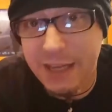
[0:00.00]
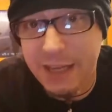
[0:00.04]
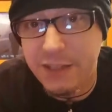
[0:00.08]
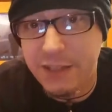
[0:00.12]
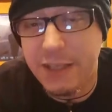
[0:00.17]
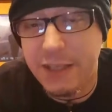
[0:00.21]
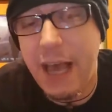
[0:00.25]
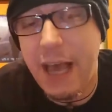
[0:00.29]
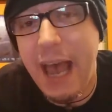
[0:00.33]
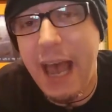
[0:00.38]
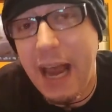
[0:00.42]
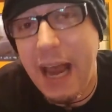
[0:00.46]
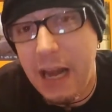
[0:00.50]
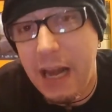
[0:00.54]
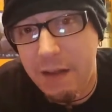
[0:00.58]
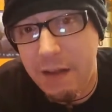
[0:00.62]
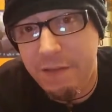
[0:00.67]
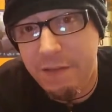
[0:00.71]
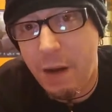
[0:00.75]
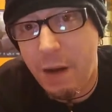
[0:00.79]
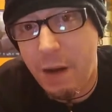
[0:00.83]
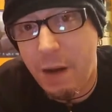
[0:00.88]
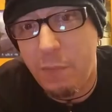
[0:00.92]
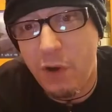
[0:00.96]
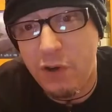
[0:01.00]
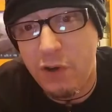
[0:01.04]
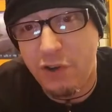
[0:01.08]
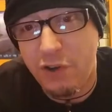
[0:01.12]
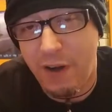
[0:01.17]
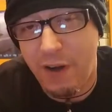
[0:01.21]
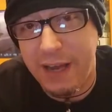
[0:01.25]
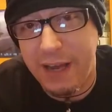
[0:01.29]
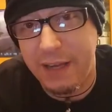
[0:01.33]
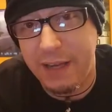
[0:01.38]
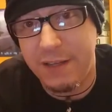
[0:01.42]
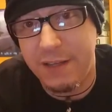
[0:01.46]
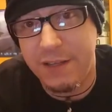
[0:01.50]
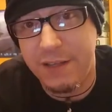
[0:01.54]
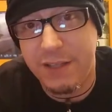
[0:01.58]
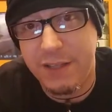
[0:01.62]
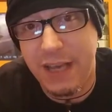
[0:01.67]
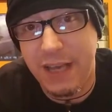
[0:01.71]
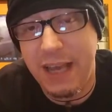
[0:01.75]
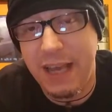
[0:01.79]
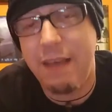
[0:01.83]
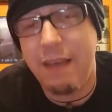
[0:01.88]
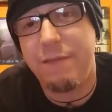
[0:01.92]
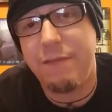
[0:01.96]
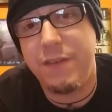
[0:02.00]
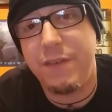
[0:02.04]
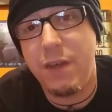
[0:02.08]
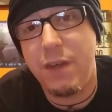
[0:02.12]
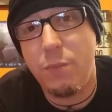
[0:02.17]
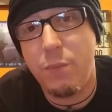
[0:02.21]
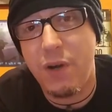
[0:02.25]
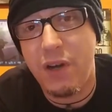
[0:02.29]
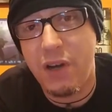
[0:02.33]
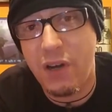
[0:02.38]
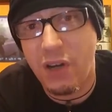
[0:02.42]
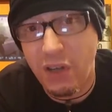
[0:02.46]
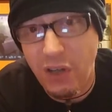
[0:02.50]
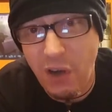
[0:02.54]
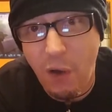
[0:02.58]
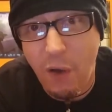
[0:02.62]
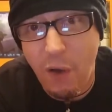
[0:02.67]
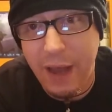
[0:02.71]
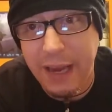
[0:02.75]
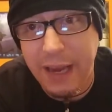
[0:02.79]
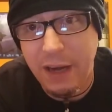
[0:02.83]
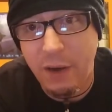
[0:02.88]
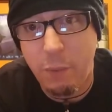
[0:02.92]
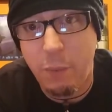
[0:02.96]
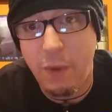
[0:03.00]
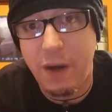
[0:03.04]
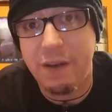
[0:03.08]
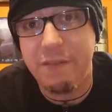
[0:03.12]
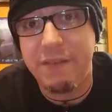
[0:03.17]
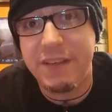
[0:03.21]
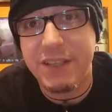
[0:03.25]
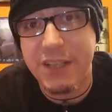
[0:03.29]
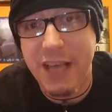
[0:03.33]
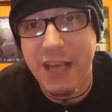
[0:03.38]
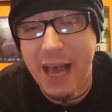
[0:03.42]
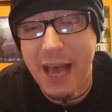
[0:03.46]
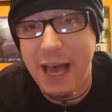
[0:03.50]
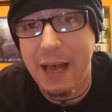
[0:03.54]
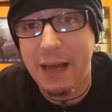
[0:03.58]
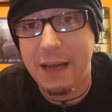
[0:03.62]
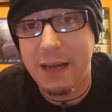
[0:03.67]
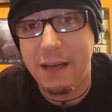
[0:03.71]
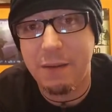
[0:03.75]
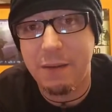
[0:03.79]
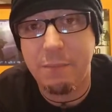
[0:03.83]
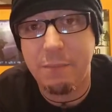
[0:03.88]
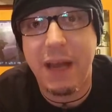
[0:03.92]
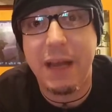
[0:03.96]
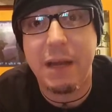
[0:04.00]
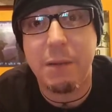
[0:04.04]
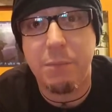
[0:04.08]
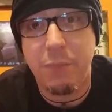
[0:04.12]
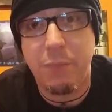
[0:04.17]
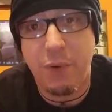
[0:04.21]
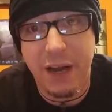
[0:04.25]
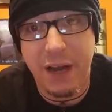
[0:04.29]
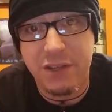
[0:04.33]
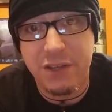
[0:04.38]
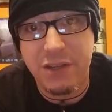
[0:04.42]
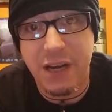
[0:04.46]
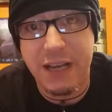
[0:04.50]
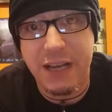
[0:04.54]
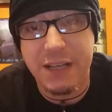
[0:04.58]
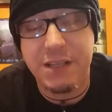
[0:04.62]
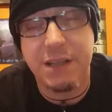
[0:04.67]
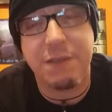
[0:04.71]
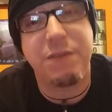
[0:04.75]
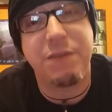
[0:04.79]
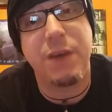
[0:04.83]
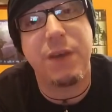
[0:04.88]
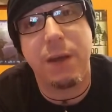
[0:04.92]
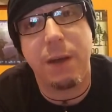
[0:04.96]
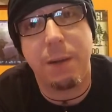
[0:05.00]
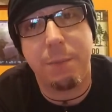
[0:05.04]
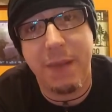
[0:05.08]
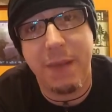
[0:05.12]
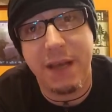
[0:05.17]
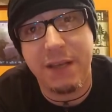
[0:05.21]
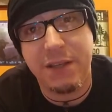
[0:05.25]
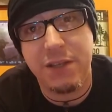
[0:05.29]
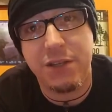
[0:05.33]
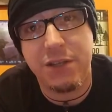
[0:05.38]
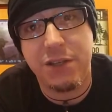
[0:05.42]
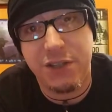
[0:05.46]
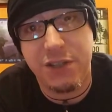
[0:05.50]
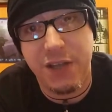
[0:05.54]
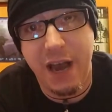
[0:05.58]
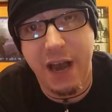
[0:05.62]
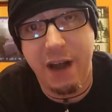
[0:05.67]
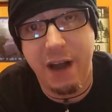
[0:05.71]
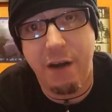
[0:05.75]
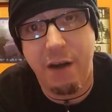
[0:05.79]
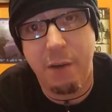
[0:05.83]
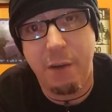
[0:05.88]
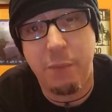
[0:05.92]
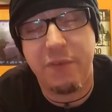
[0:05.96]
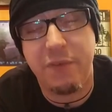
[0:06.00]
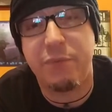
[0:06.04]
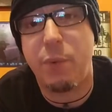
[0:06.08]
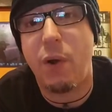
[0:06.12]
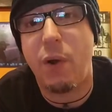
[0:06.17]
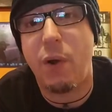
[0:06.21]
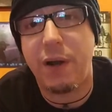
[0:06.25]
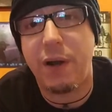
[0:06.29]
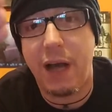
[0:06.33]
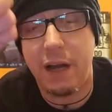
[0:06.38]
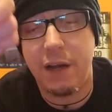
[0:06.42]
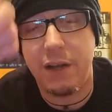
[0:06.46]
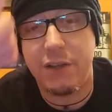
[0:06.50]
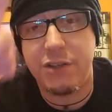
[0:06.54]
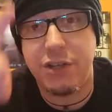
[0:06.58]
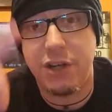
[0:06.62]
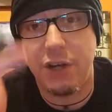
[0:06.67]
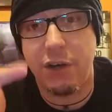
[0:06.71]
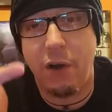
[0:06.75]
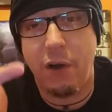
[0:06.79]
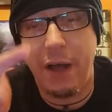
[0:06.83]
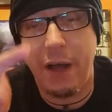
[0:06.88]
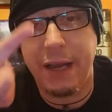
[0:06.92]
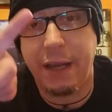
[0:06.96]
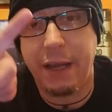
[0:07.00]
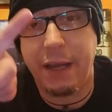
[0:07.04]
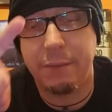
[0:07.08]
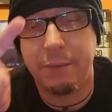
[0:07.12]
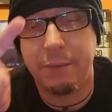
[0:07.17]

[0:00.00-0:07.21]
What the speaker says: to any of our moderators, if you would like one of his handmade bracelets, if you could message Sarah with what colours you like.